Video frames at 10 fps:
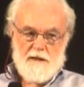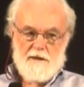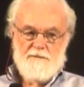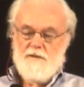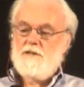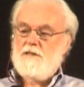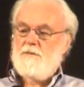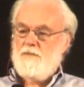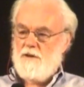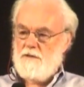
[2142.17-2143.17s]
that it
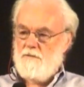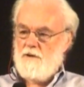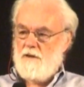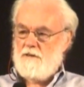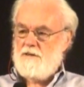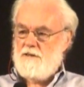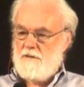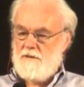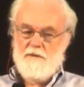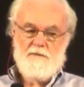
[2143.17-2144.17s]
visits upon the world in
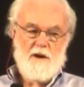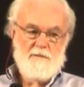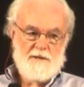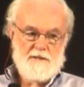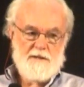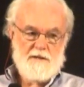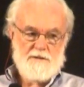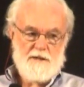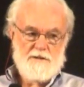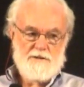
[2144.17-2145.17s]
terms of environmental
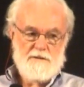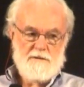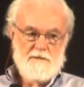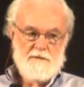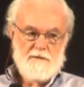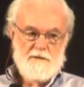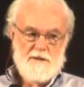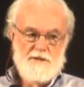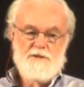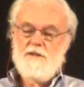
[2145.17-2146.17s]
degradation.
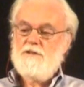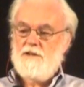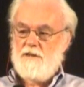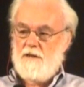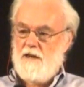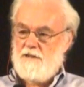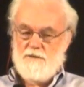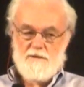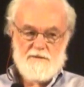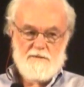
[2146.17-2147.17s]
It should internalise
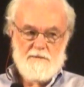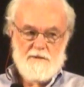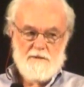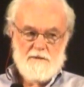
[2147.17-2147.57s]
all of them.